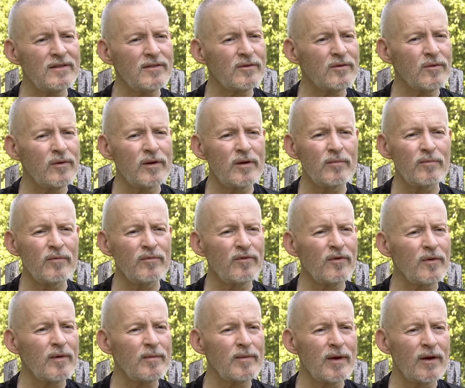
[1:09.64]
at the Creative
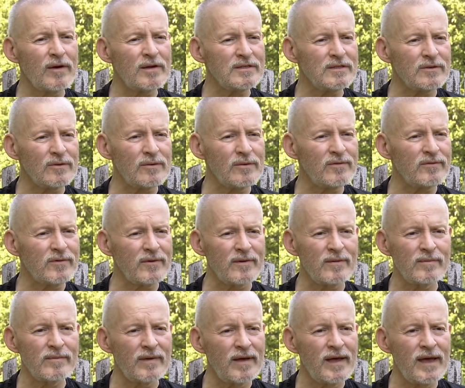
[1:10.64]
Performing Arts School for
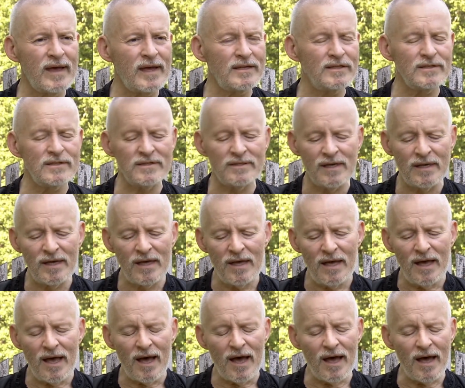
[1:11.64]
ages.
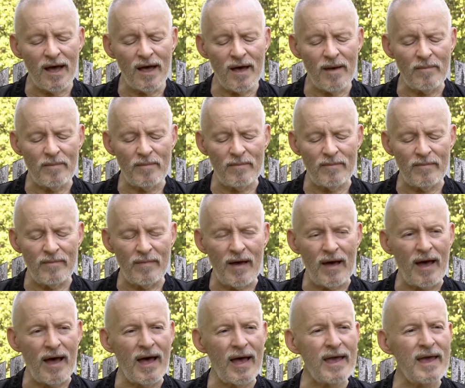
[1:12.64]

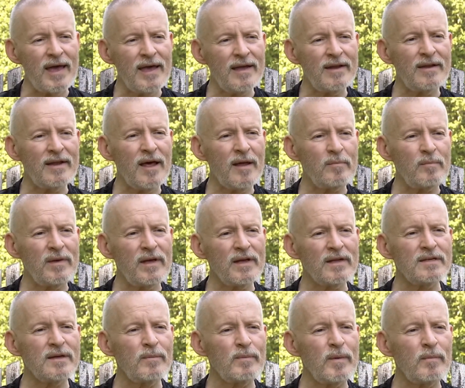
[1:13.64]
I had not
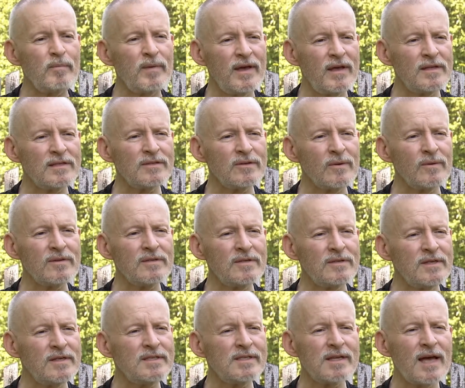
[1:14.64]
picked up a pencil to
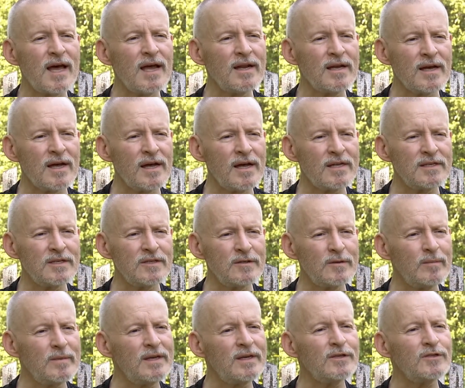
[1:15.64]
design a
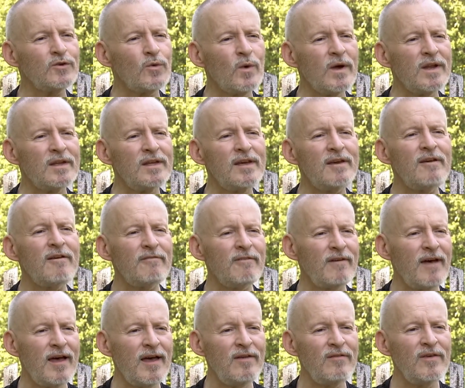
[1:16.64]
costume in
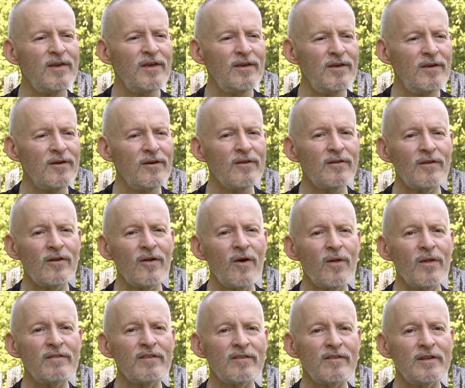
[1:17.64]
25 years. And
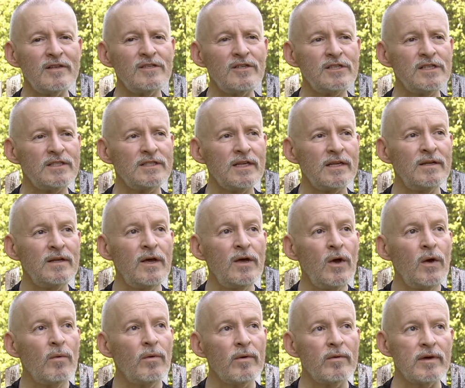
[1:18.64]
all of a sudden she said,
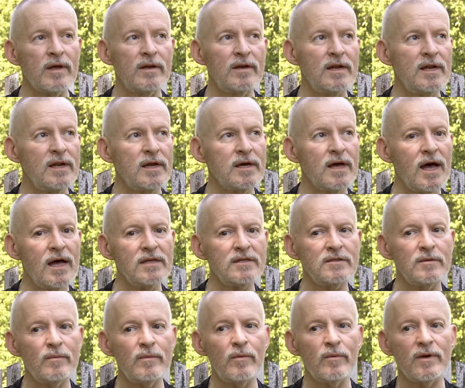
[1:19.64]
well, we're going to need a
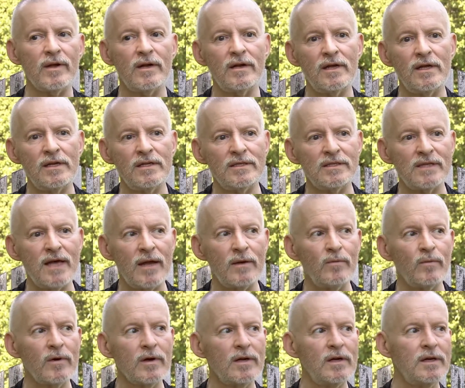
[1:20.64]
costume, and we're going to need a set,
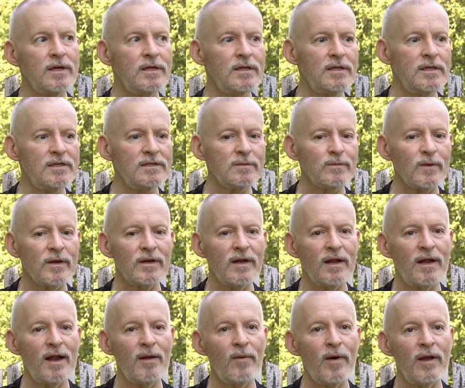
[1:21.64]
and we're going to need this. And
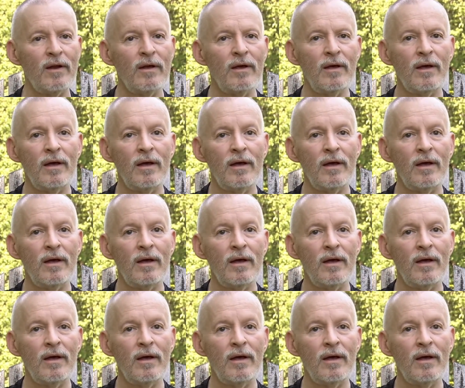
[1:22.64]
I went,